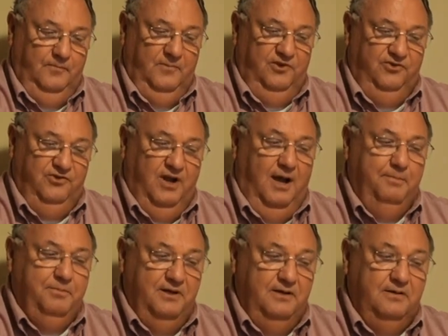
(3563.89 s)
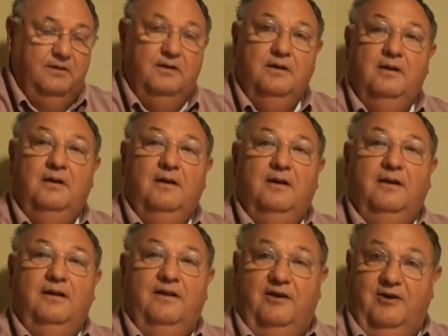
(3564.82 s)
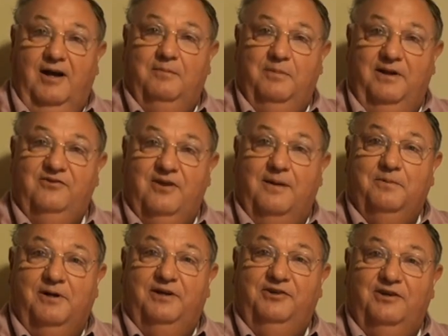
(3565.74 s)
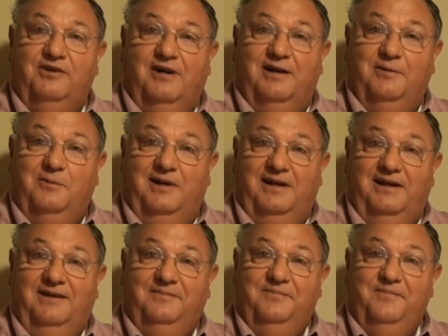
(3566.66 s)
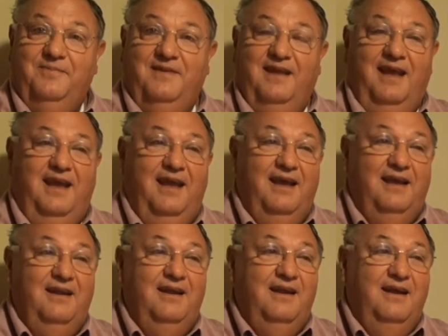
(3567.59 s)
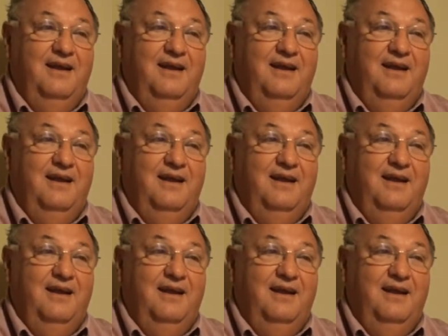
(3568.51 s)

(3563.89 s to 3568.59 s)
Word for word: stopped it the ground-based operation right away, and